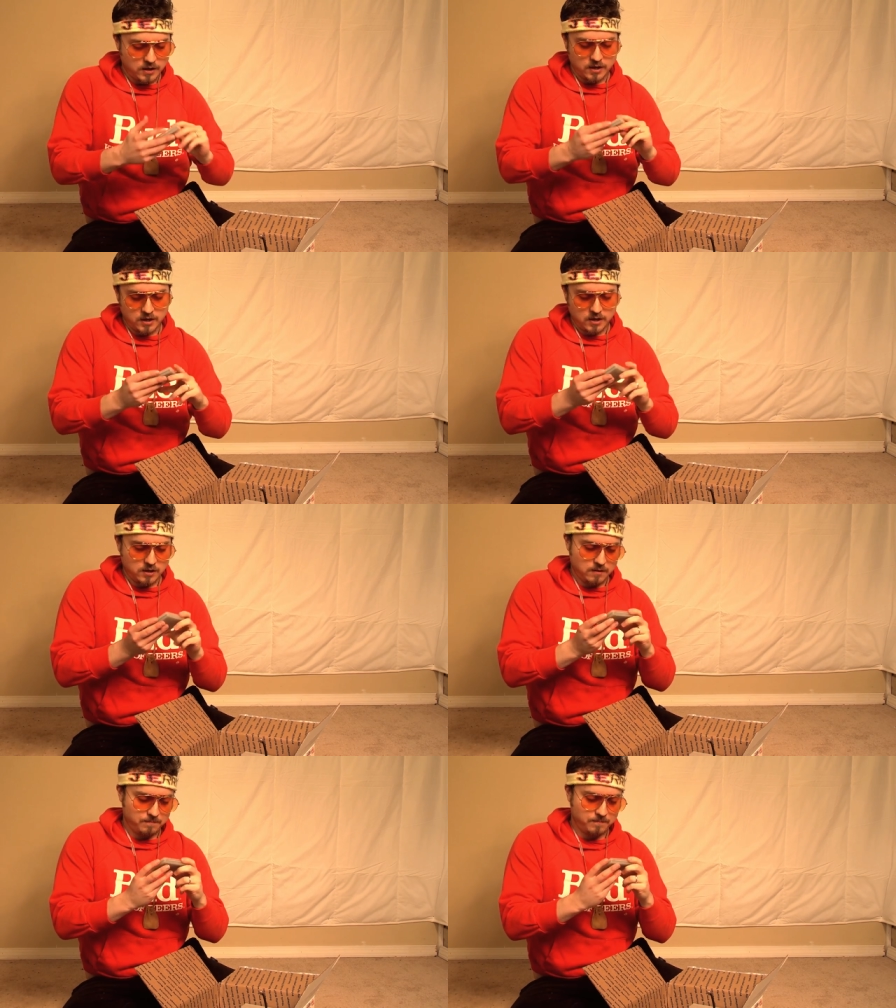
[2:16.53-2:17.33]

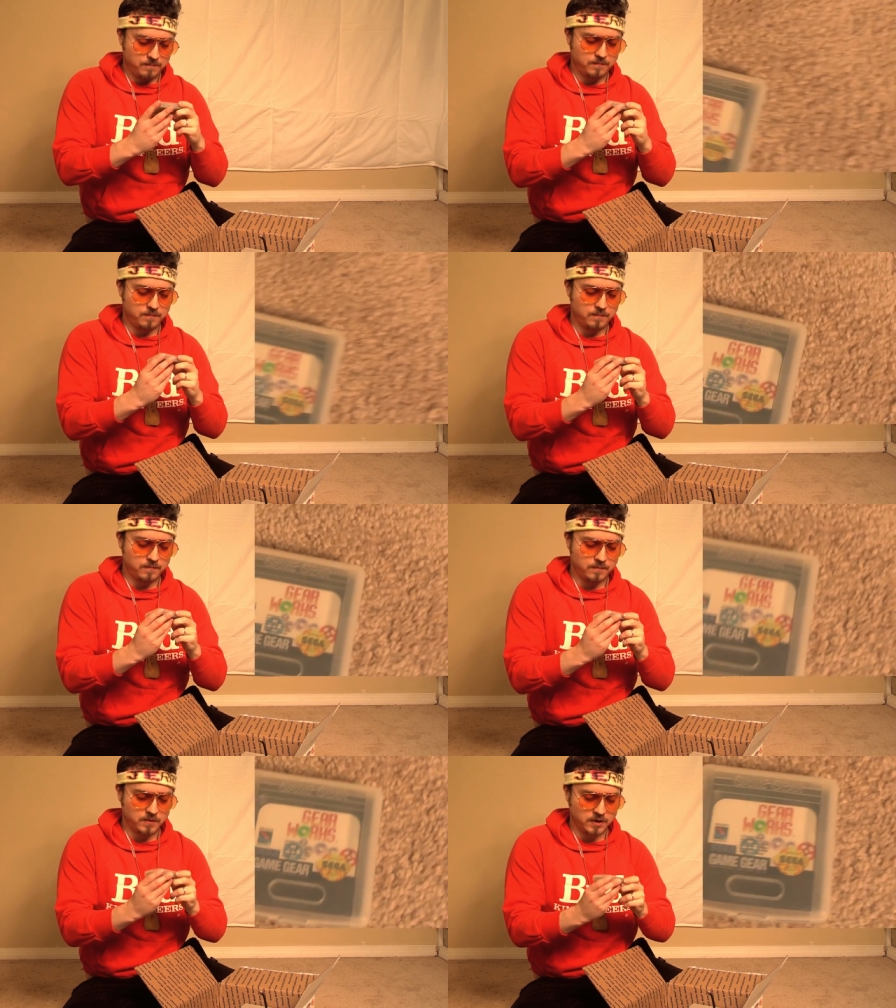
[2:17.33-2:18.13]
Um,
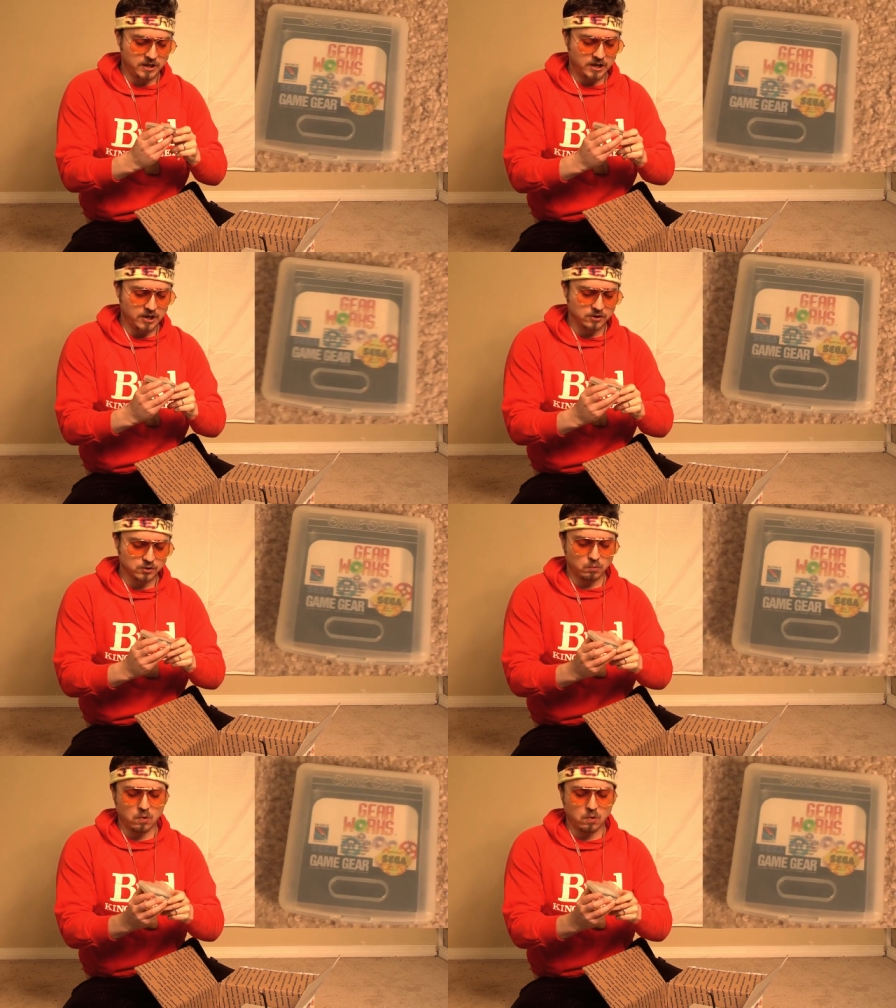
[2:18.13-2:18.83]
Gears